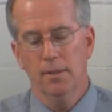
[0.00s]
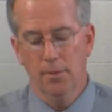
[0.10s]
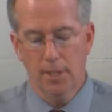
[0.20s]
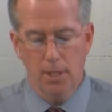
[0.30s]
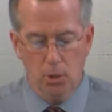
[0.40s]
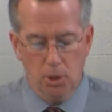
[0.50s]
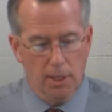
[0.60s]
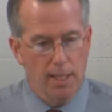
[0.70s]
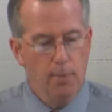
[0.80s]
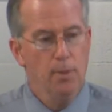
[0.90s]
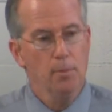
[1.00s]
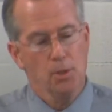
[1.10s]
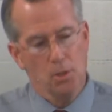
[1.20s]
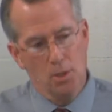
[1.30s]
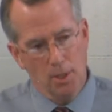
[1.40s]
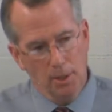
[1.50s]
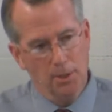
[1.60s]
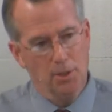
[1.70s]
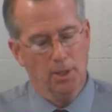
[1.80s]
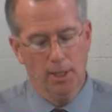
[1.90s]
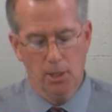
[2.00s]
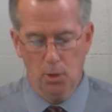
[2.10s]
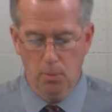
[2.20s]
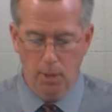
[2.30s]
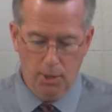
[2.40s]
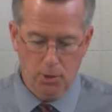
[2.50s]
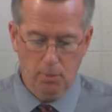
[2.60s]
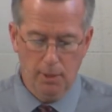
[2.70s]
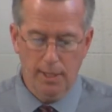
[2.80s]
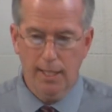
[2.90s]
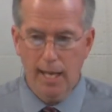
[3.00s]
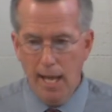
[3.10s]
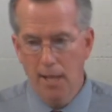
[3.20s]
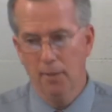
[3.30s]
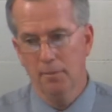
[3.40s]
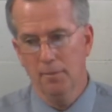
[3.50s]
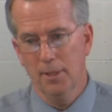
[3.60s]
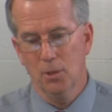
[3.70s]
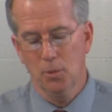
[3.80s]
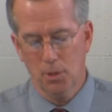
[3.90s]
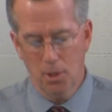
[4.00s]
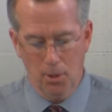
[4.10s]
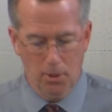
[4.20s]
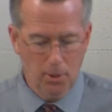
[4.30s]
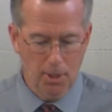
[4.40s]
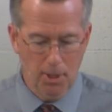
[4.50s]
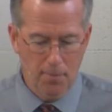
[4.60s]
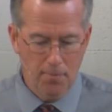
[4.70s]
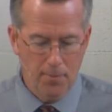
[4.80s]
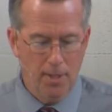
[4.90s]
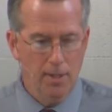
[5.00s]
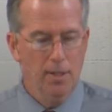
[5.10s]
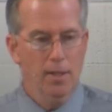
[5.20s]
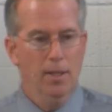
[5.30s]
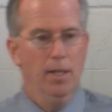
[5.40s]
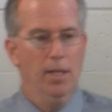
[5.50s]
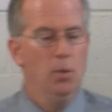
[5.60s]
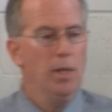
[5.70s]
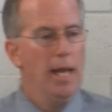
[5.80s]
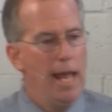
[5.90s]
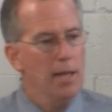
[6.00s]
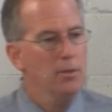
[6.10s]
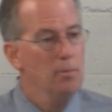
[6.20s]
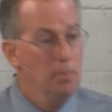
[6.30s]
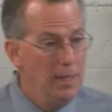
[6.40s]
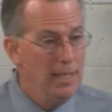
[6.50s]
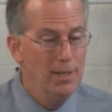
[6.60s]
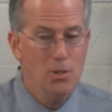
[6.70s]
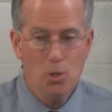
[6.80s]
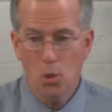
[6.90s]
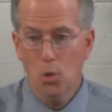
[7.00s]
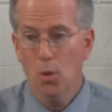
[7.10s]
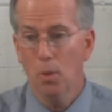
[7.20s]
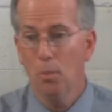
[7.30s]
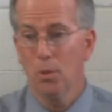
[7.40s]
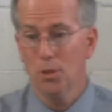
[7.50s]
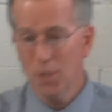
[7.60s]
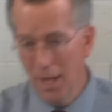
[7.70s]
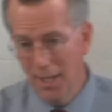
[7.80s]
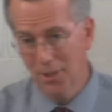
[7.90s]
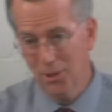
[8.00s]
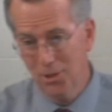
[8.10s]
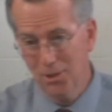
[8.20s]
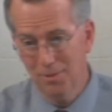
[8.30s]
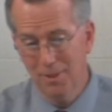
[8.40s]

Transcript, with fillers: then you should keep them as diligently as you possibly can. As we saw earlier, you can't be too precise